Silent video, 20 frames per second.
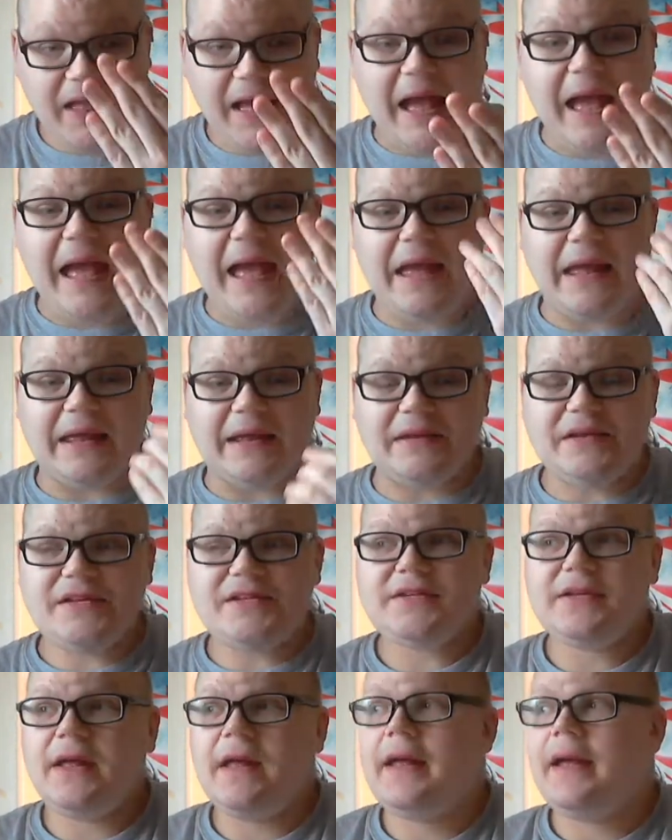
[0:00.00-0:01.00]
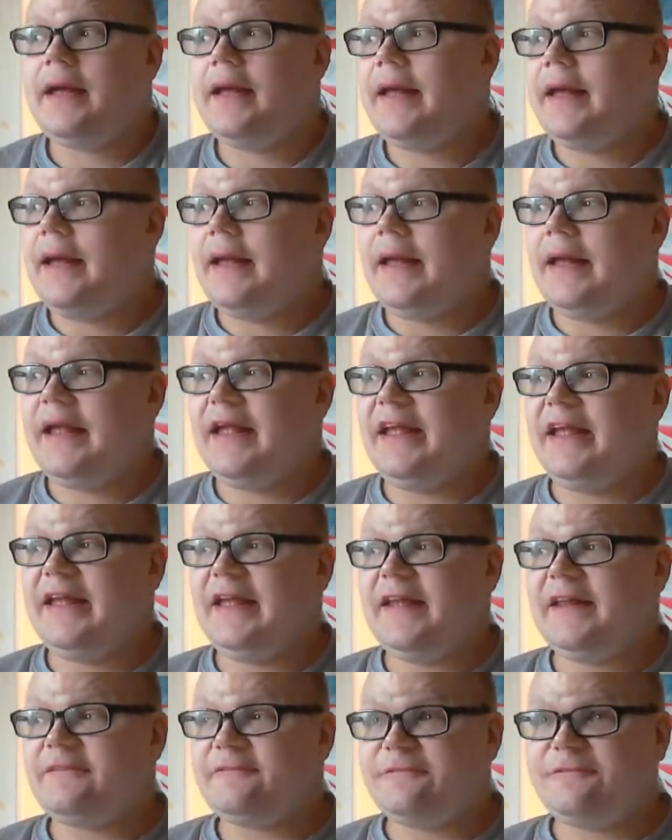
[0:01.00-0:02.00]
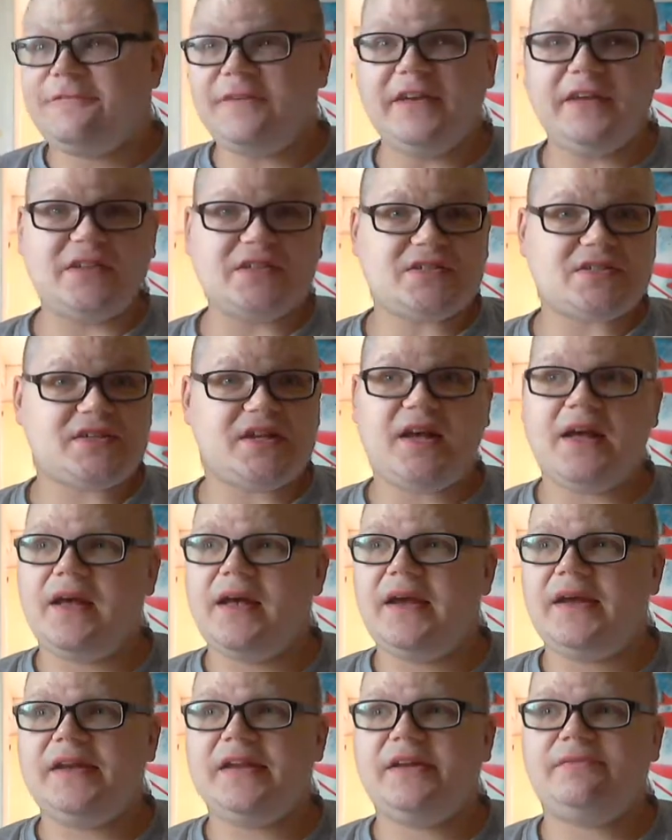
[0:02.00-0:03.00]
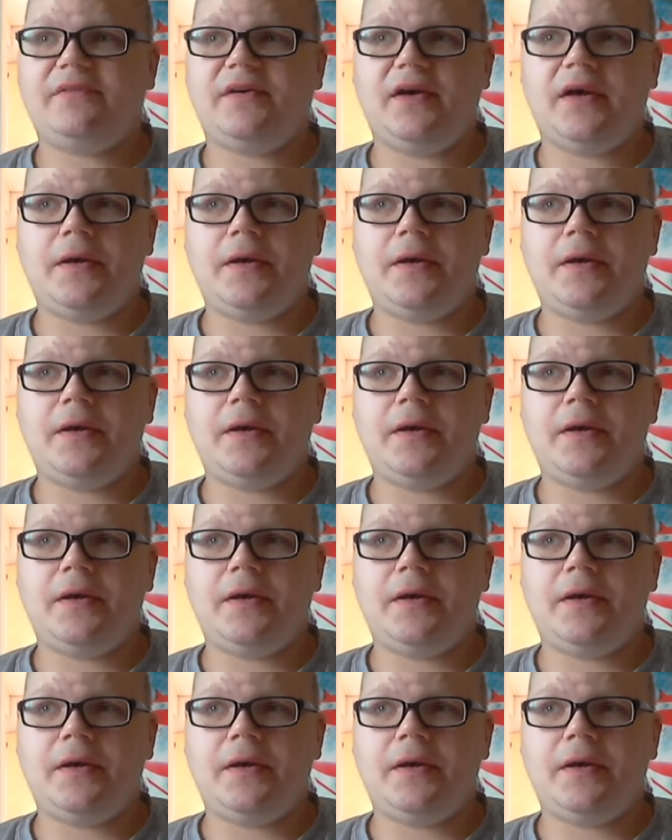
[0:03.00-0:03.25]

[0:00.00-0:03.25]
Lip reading: and it feels kind of